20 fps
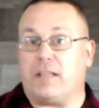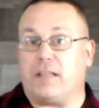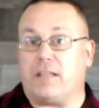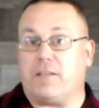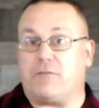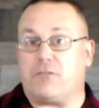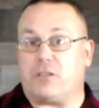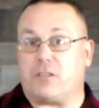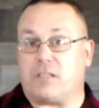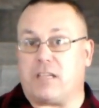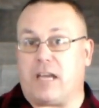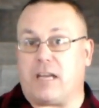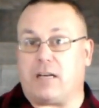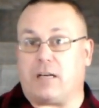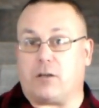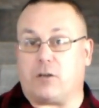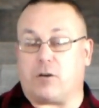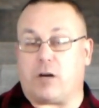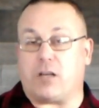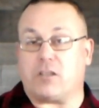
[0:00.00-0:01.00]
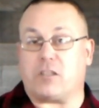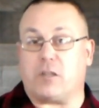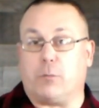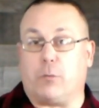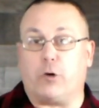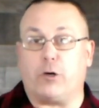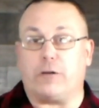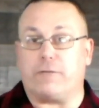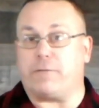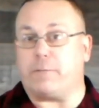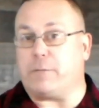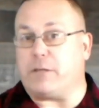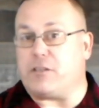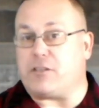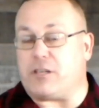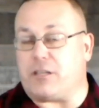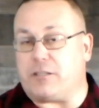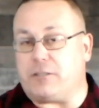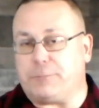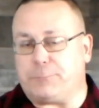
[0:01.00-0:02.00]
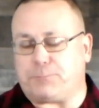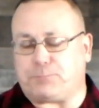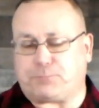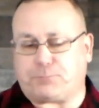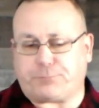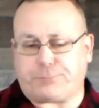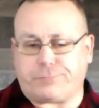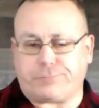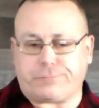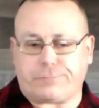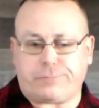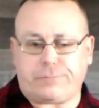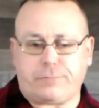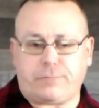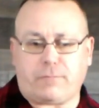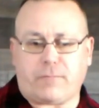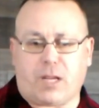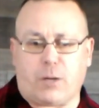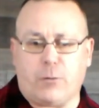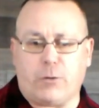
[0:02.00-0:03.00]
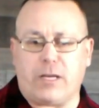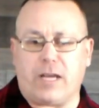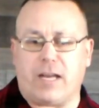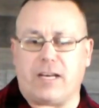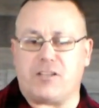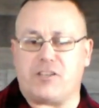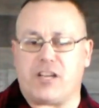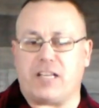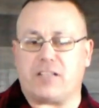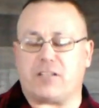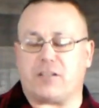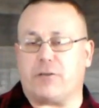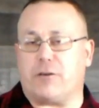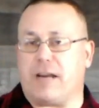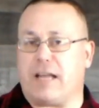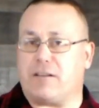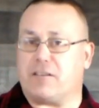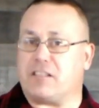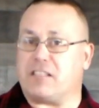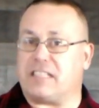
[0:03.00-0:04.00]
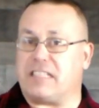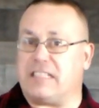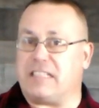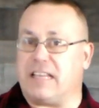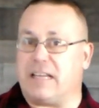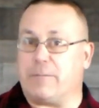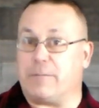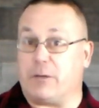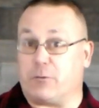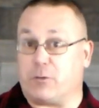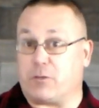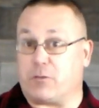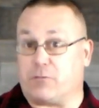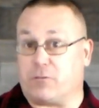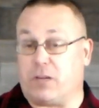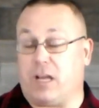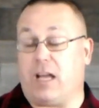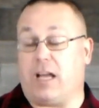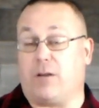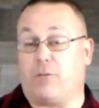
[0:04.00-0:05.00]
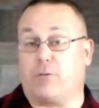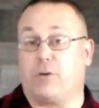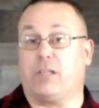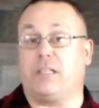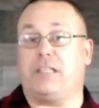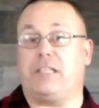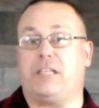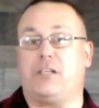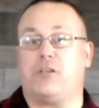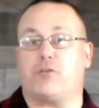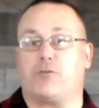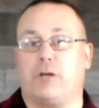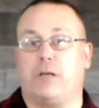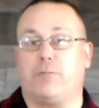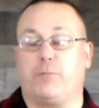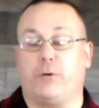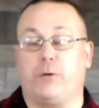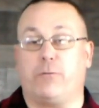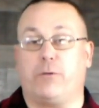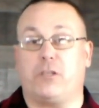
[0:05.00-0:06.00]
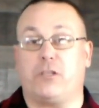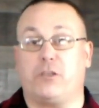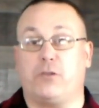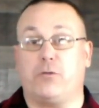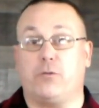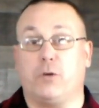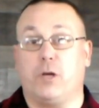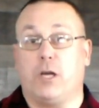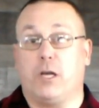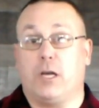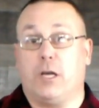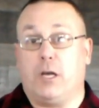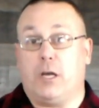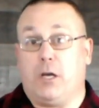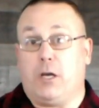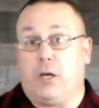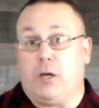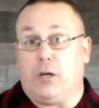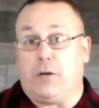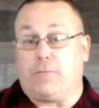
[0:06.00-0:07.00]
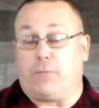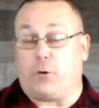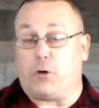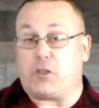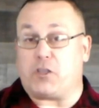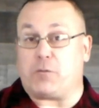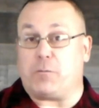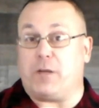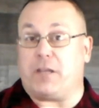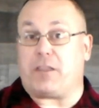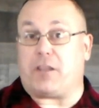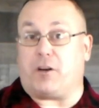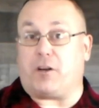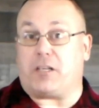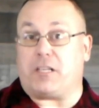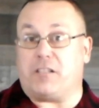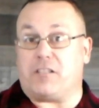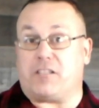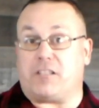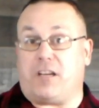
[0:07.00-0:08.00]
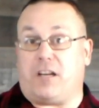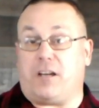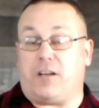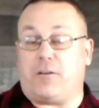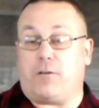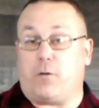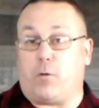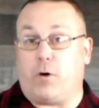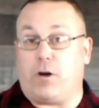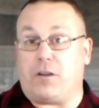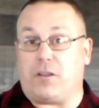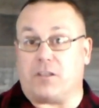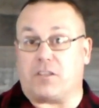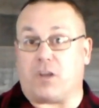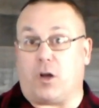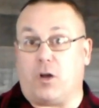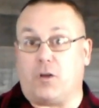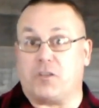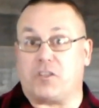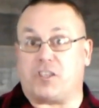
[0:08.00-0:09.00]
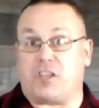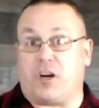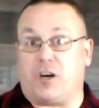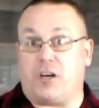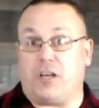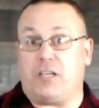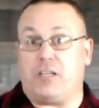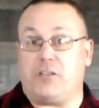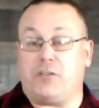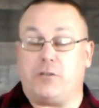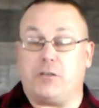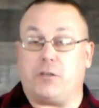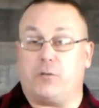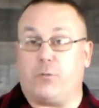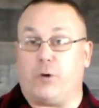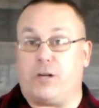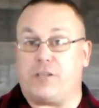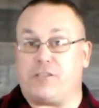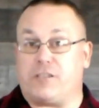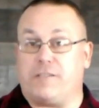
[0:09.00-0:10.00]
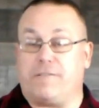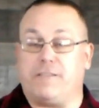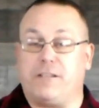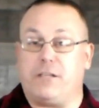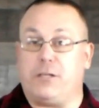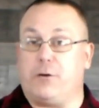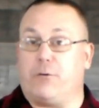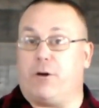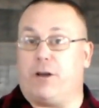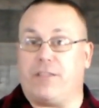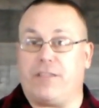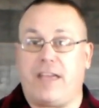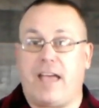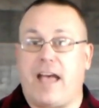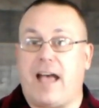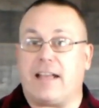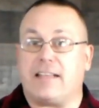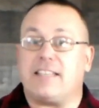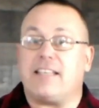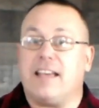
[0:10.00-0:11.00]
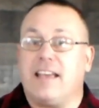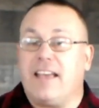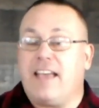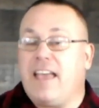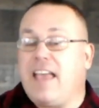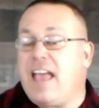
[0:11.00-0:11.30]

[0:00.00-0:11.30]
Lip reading: They live just kind of across the border from each other. We got a chance to go down and see them. It was a really neat trip. We went to Fort Smith, Arkansas, where this all started, and you can watch the video on that.